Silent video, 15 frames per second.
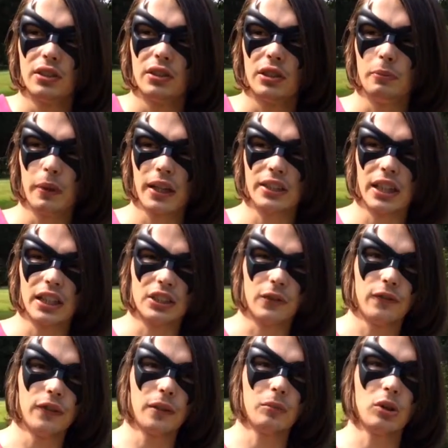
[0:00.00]
he basically has
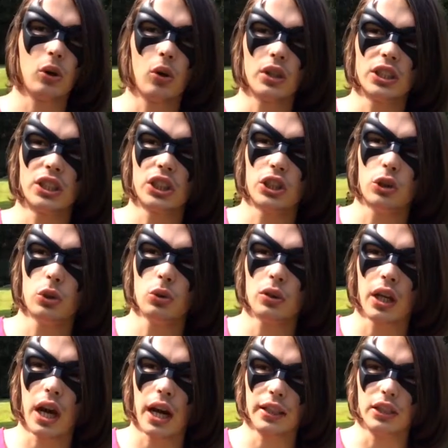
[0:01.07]
to flip the coin to see who
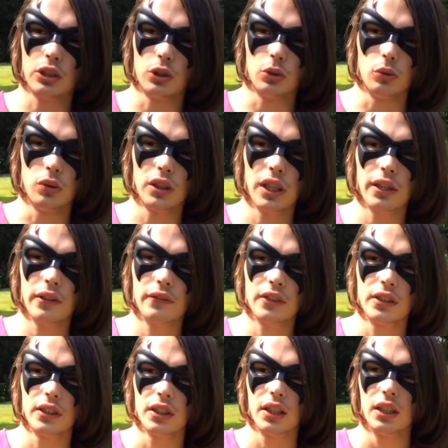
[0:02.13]
dies and who
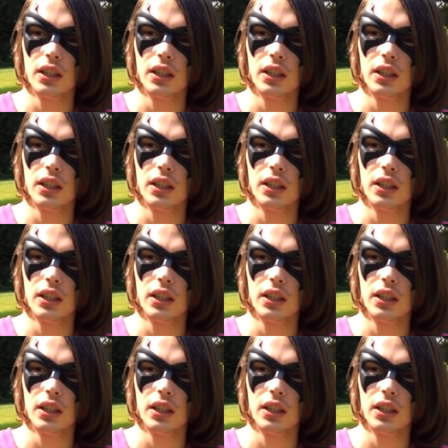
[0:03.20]
lives.